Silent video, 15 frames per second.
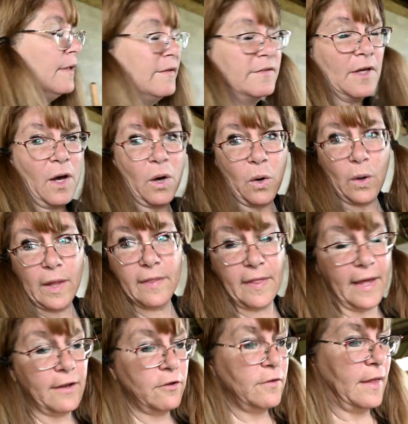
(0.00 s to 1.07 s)
So
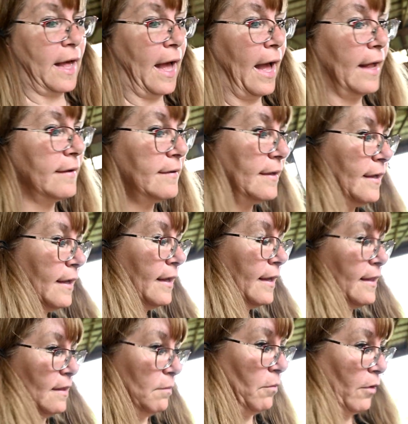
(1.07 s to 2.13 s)
they do that
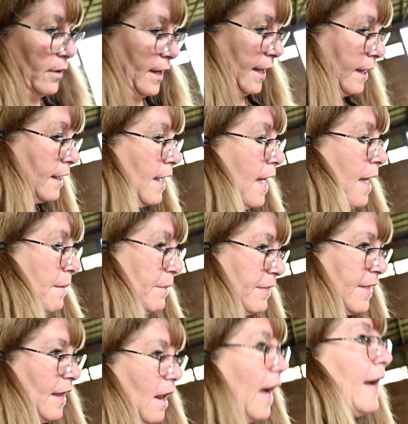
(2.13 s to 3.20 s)
in the morning.
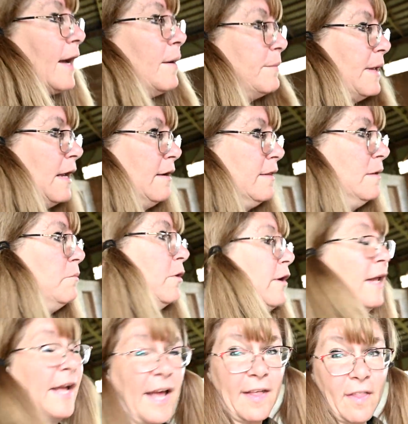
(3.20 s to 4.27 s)
But then I come down in the
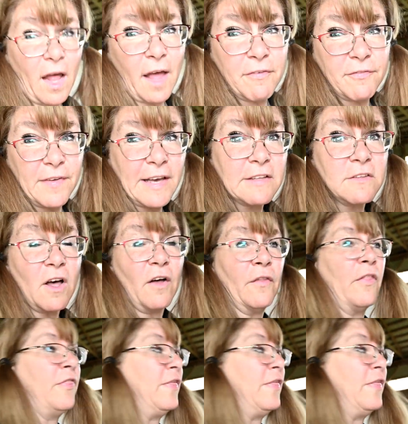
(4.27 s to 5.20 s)
morning and I fix all the